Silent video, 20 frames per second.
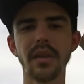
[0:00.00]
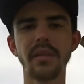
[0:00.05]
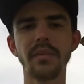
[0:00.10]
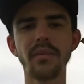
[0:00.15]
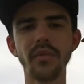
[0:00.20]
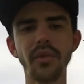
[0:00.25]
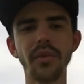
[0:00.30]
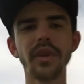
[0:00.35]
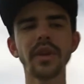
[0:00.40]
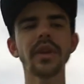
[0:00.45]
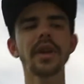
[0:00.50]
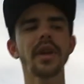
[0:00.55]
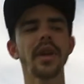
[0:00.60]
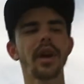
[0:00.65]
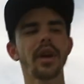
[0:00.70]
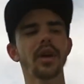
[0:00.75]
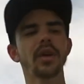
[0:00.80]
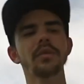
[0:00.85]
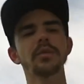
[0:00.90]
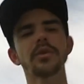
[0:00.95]
really
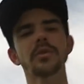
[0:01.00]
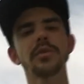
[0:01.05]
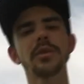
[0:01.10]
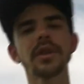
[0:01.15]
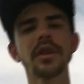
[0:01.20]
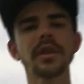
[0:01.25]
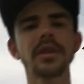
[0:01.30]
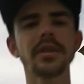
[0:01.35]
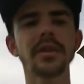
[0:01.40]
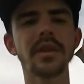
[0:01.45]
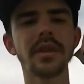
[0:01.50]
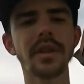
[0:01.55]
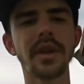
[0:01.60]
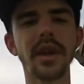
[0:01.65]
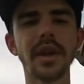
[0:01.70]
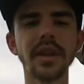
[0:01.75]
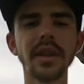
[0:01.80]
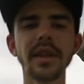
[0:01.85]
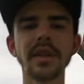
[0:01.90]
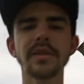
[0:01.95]
helps me
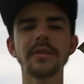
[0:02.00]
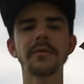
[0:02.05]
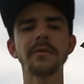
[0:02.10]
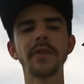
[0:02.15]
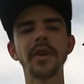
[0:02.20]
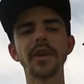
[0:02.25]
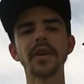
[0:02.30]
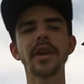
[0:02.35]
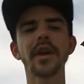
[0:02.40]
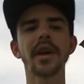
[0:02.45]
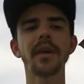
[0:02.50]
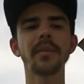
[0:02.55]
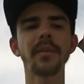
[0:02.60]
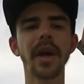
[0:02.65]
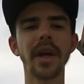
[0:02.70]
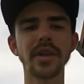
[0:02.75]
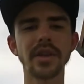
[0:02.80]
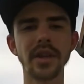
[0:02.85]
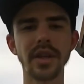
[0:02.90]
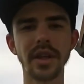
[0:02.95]
at least feel like I'm
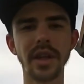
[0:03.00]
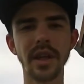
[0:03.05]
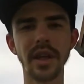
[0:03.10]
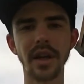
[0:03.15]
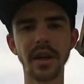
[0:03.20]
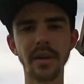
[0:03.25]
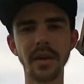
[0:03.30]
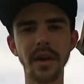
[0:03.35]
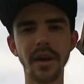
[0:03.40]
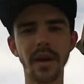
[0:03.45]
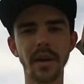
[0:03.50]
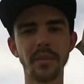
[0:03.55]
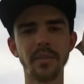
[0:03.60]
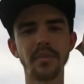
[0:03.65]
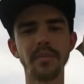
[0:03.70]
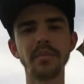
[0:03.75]
actually going to get a